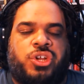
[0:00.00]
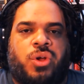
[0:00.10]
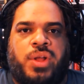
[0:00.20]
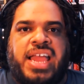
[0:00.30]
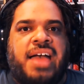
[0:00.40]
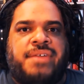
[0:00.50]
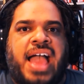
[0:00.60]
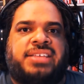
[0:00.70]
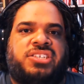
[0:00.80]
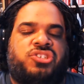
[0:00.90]
you're going to have
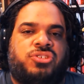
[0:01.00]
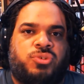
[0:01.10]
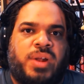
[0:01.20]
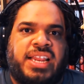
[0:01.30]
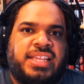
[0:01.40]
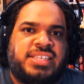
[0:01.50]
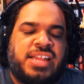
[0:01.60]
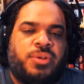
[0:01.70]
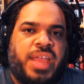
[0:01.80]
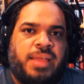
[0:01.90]
access to 20
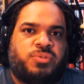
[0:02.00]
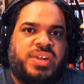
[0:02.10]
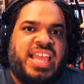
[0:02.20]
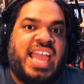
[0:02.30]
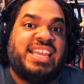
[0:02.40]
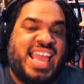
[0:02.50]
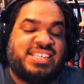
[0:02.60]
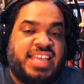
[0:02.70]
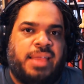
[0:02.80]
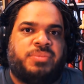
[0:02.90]
Nintendo games, 20
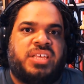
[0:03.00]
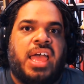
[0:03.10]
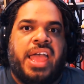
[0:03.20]
NES games,